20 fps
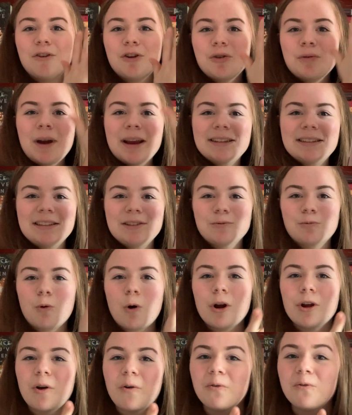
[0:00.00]
crazy
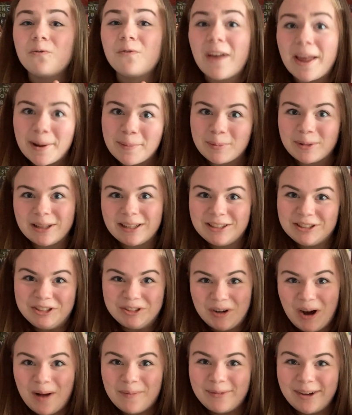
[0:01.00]
royal family
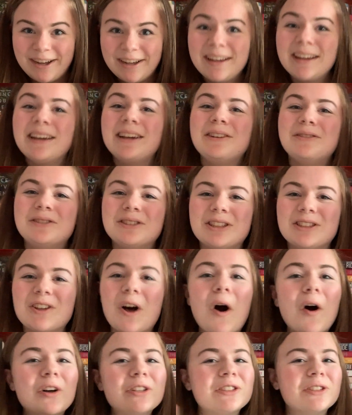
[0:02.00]
drama, which is
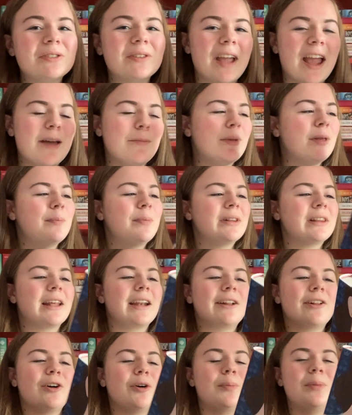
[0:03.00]
also can be
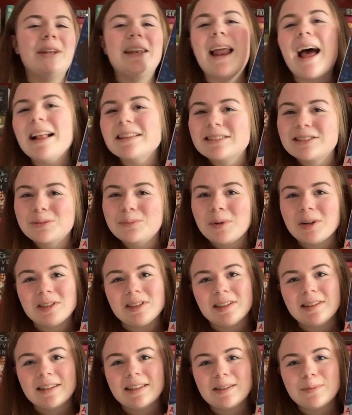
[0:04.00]
political, but not so much
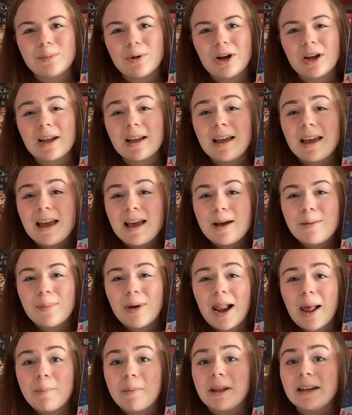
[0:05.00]
in this book.
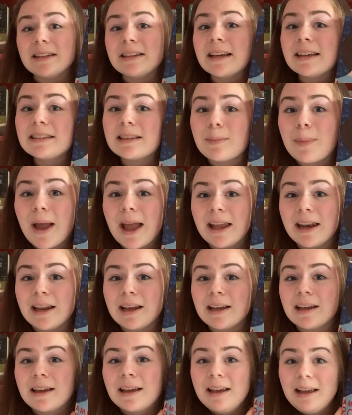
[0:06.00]
But I'm
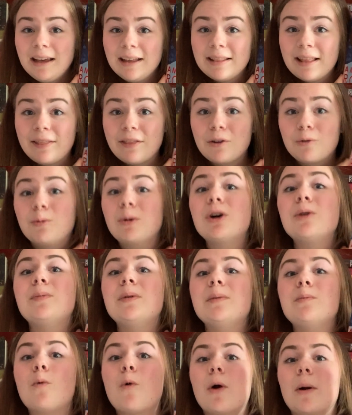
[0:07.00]
anticipating that there will
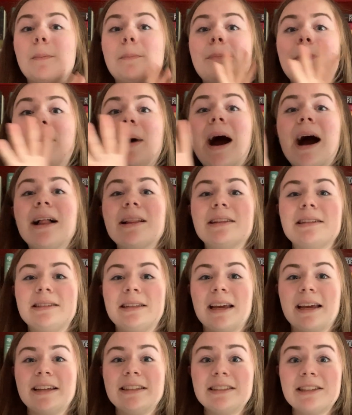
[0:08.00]
be more
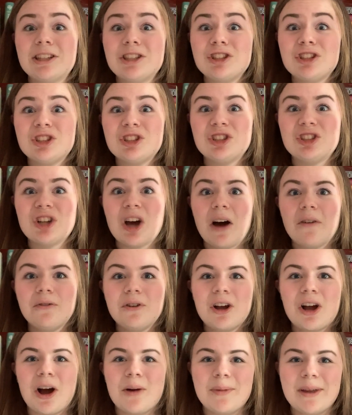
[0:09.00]
politics stuff
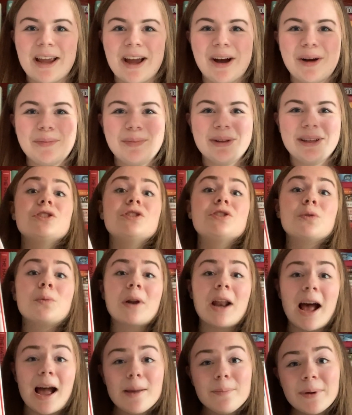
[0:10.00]
coming up. So
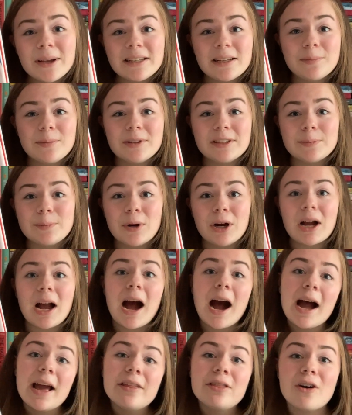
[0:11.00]
when I picked up this book,
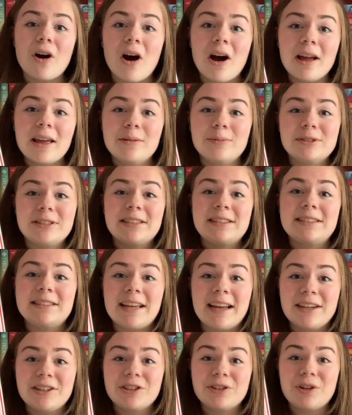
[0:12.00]
I thought it was a
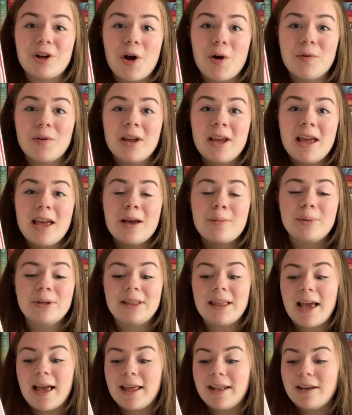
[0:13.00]
standalone, but
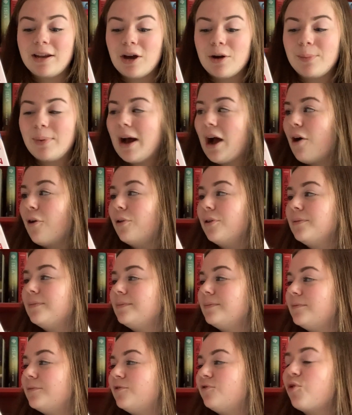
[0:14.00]
then about
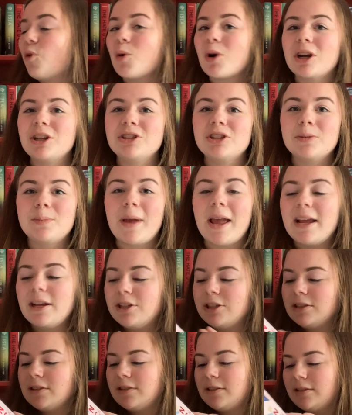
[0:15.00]
300
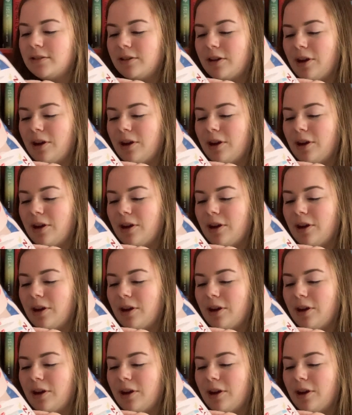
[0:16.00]
pages